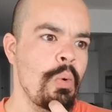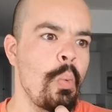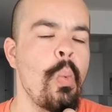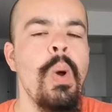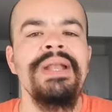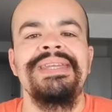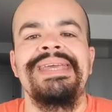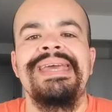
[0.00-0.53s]

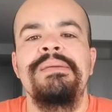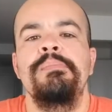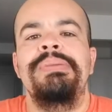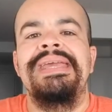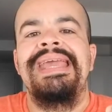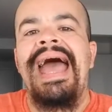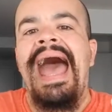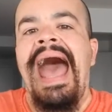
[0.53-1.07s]
what can
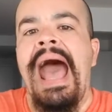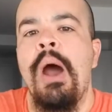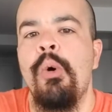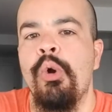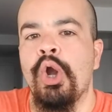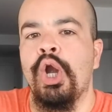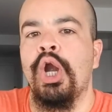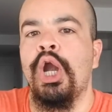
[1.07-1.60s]
be
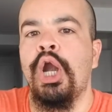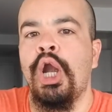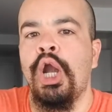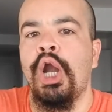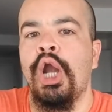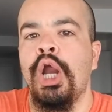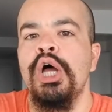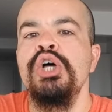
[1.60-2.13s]
our
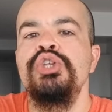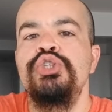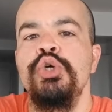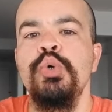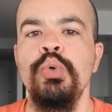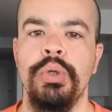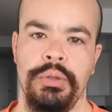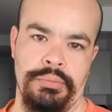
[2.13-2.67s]

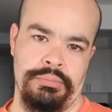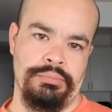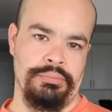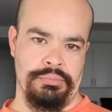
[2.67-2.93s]
tool?